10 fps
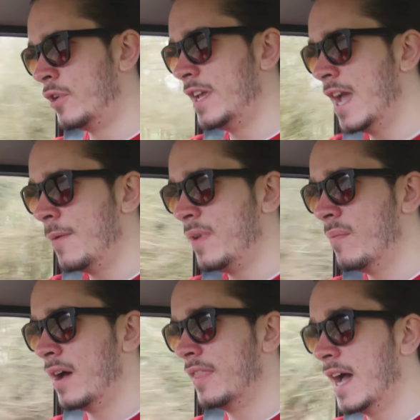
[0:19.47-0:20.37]
Pretty happy
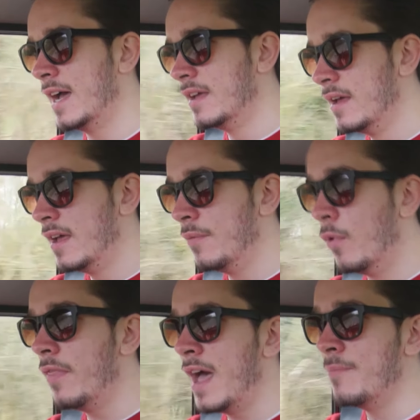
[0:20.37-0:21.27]
about that.
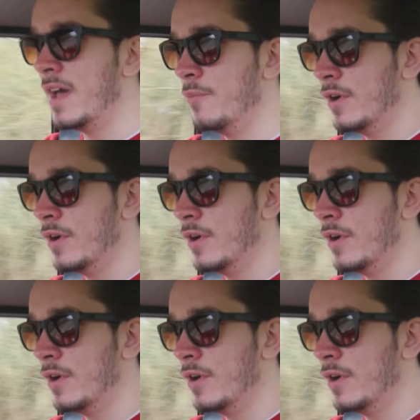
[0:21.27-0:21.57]
And what that meant